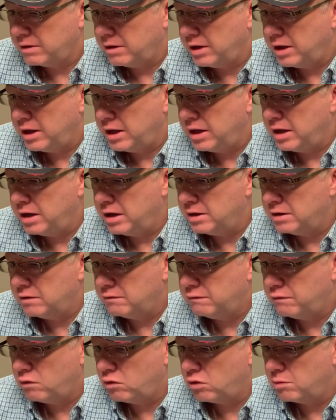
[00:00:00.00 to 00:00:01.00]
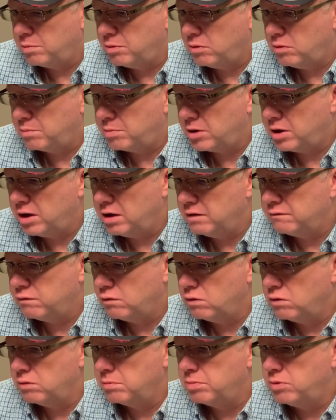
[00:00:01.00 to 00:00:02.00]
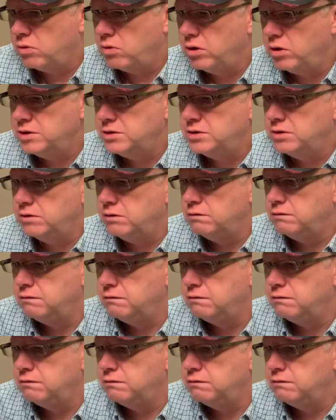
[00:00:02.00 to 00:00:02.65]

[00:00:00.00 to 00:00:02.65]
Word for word: And the Prawn 4.2